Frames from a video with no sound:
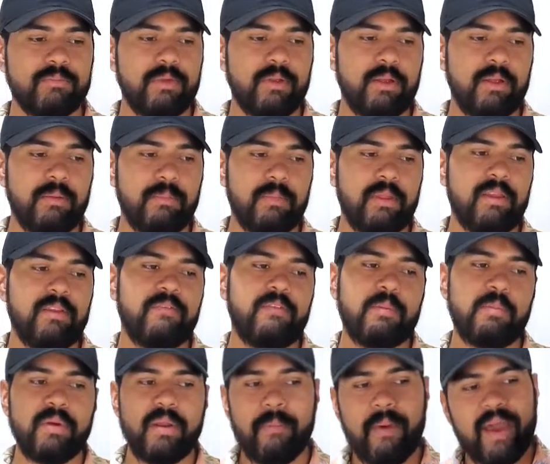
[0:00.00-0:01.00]
I mean, if you
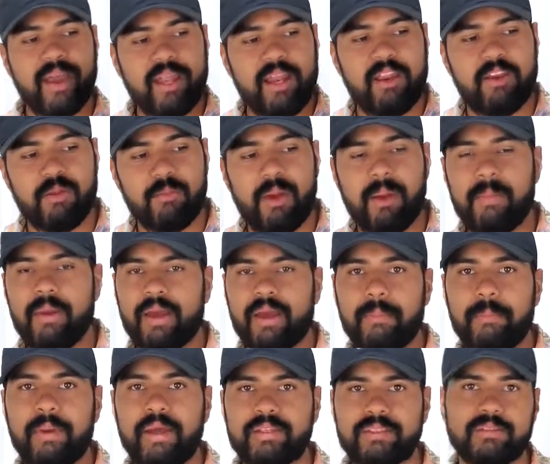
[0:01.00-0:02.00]
put it back in here, you might make a
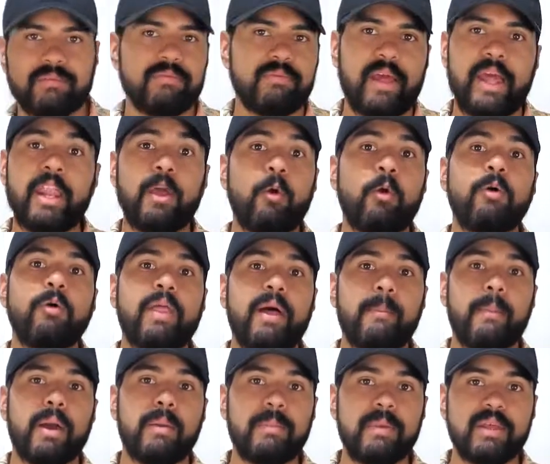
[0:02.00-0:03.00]
mess of any oil that
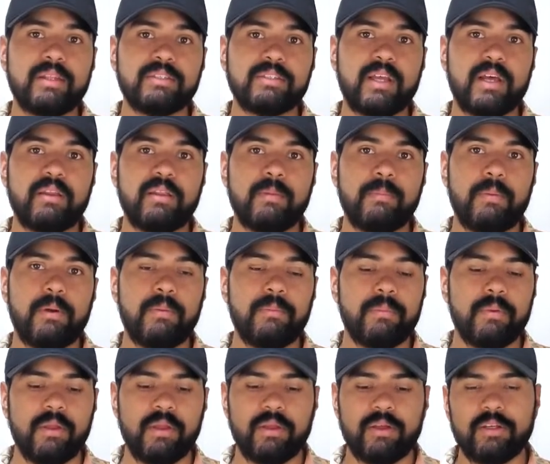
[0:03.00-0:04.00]
might be inside of the
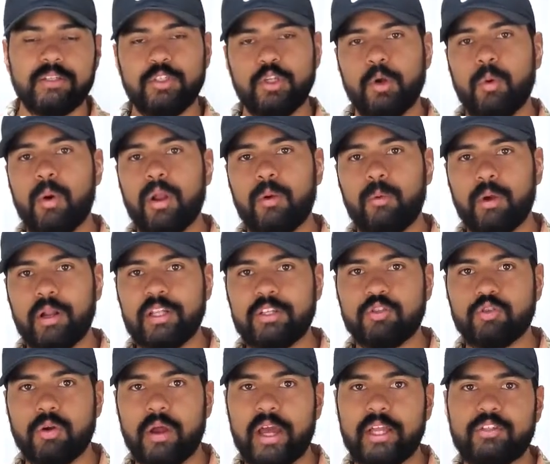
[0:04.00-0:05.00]
pump, because you don't want to run it
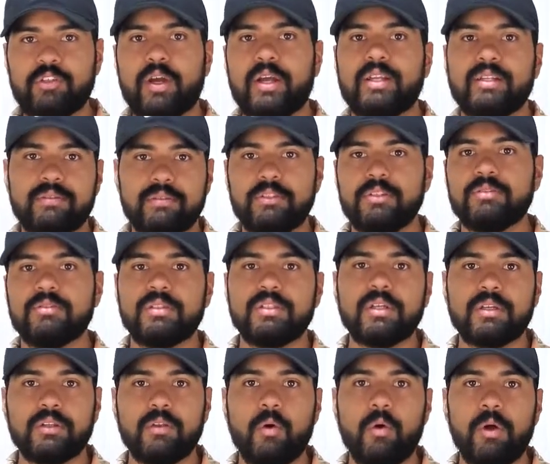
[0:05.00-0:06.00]
dry trying to, you know,
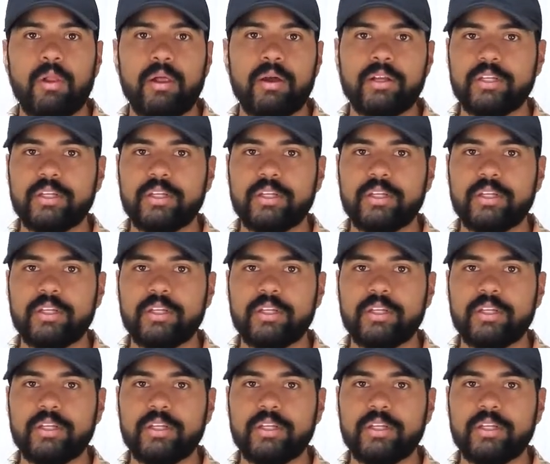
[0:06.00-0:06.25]
suck the oil out.